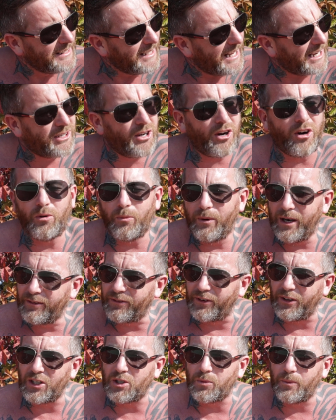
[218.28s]
I can't wait
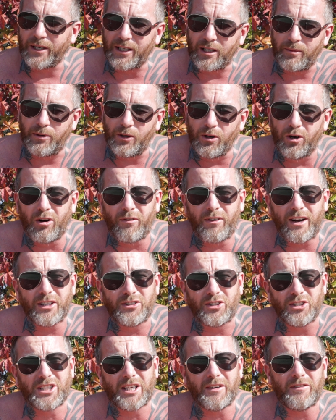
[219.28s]
for this week to be over.
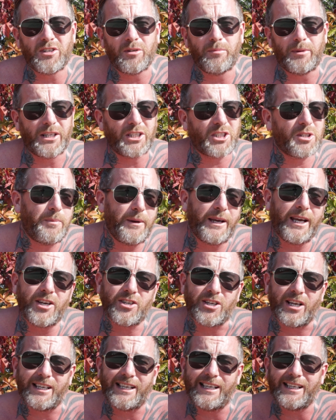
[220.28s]
Just give us a bit of
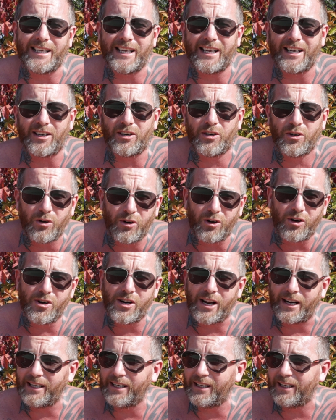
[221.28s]
space. I need to get it
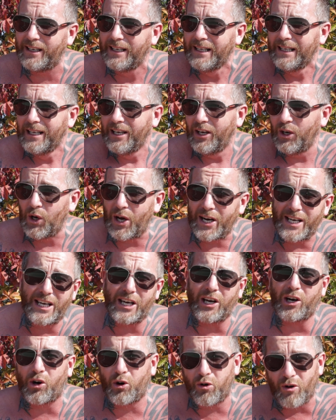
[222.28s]
going. I need
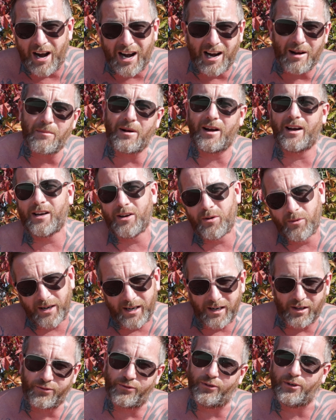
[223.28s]
to crank my
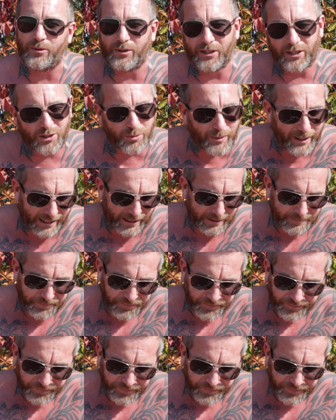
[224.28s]
way through this week.